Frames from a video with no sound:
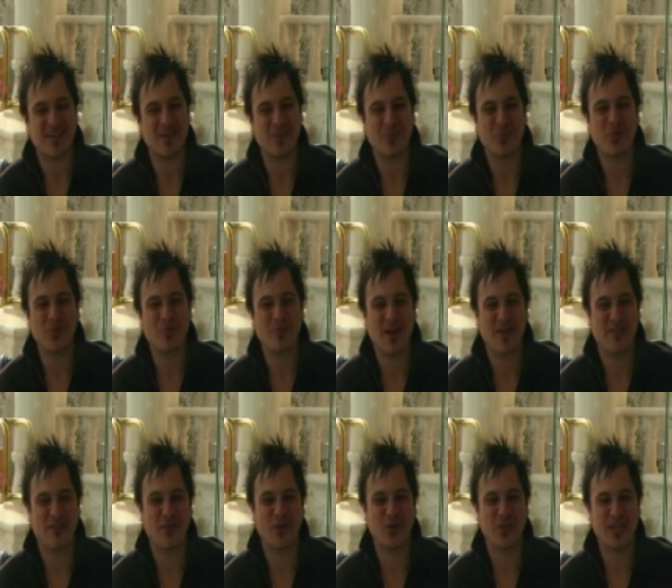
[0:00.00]
I got to put
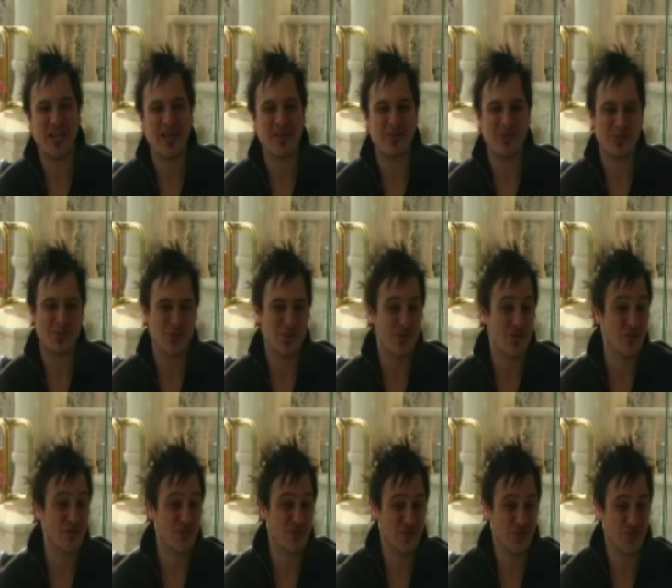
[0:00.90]
about 4 tablespoons
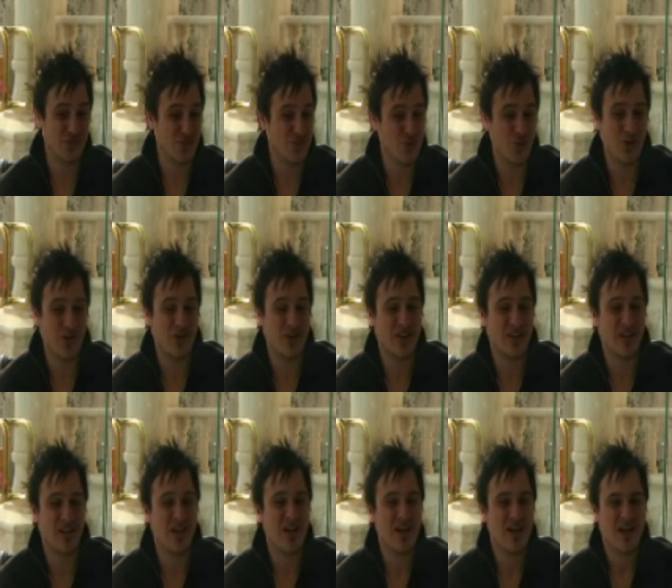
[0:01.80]
of sugar and